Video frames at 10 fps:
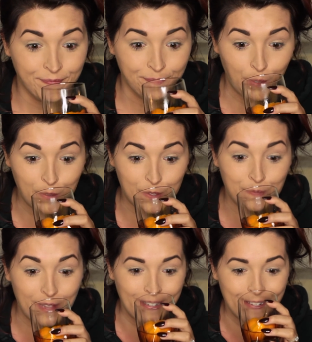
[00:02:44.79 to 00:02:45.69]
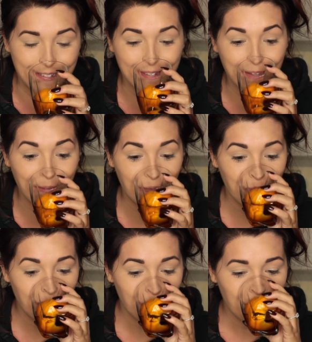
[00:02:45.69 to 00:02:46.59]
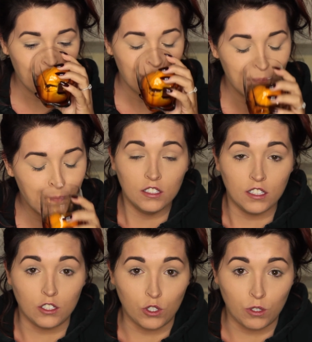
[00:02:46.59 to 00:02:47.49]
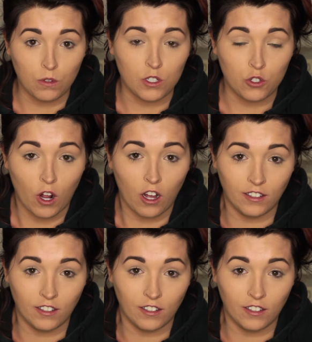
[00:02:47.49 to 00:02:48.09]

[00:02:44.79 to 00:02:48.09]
Using blending. That drink was strong.